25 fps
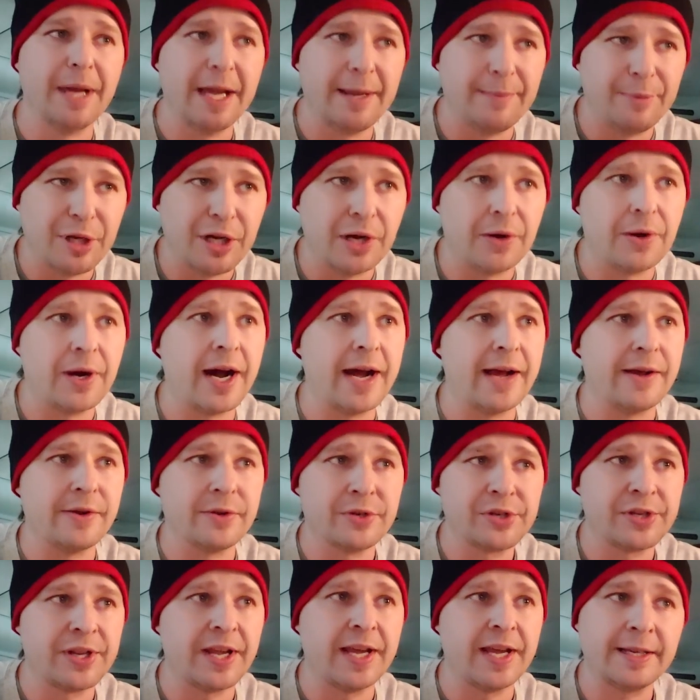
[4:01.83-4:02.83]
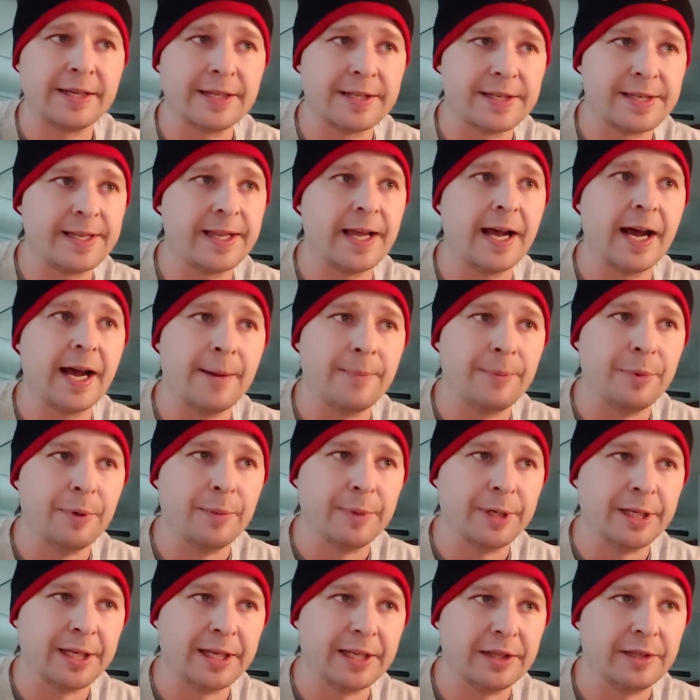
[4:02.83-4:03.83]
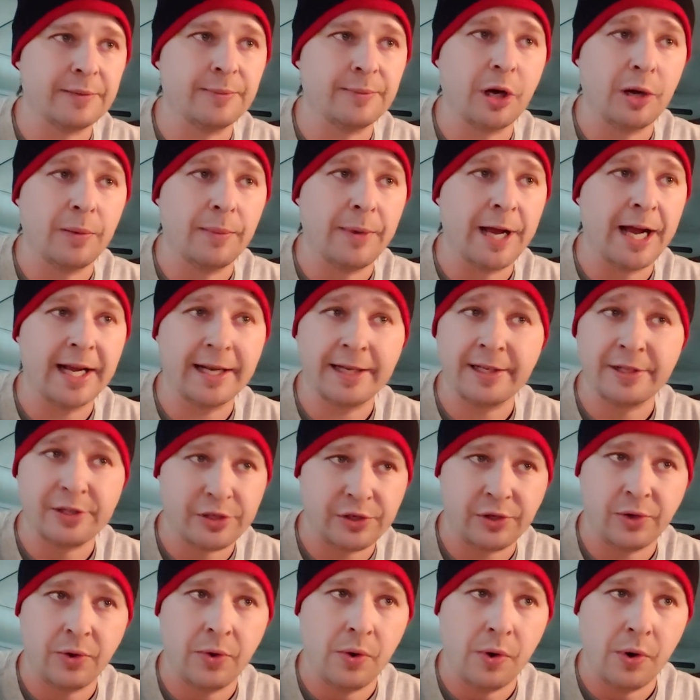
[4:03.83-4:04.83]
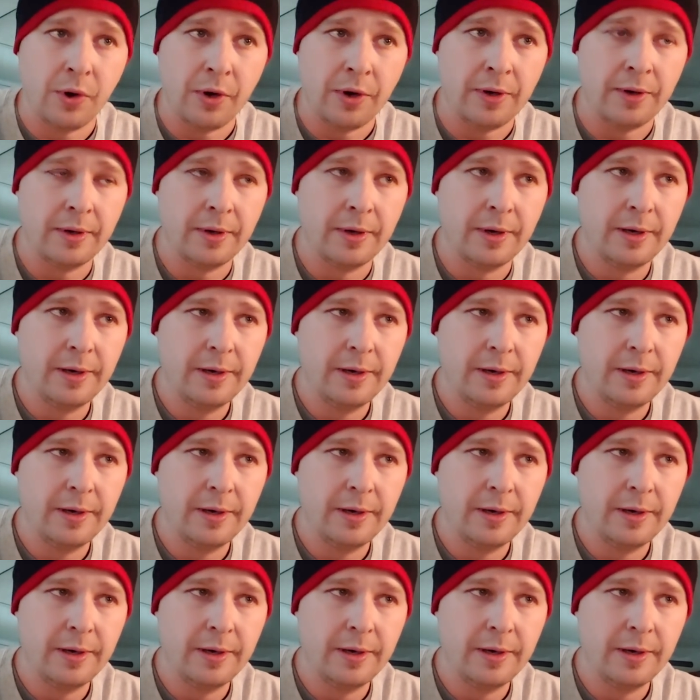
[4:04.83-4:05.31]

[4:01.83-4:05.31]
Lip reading: maybe Ohio State can stop them and get the ball back and score.